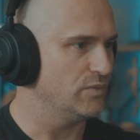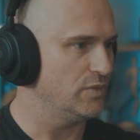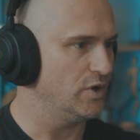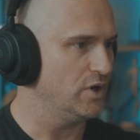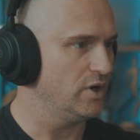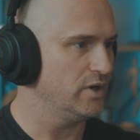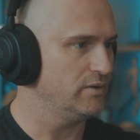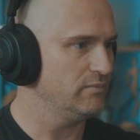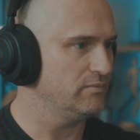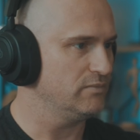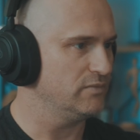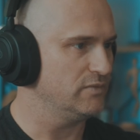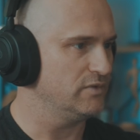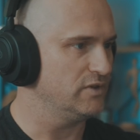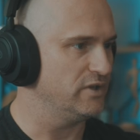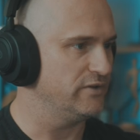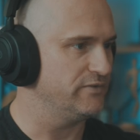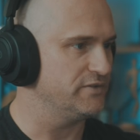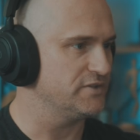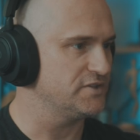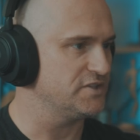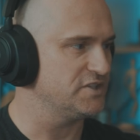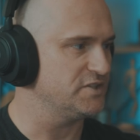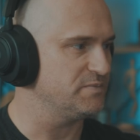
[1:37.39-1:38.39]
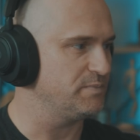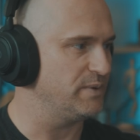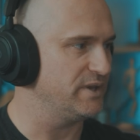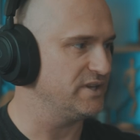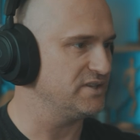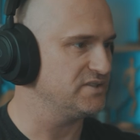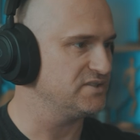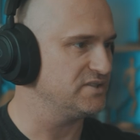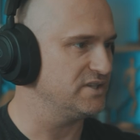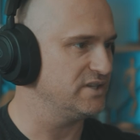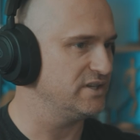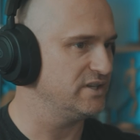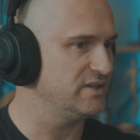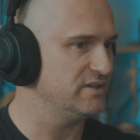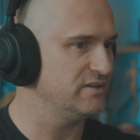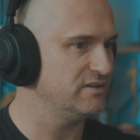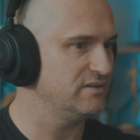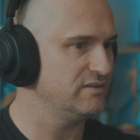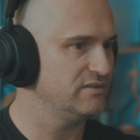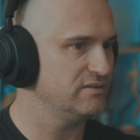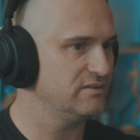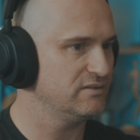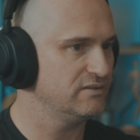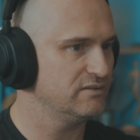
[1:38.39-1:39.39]
All right, love this space
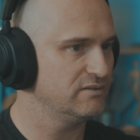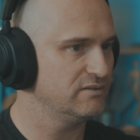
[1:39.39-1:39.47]
scene.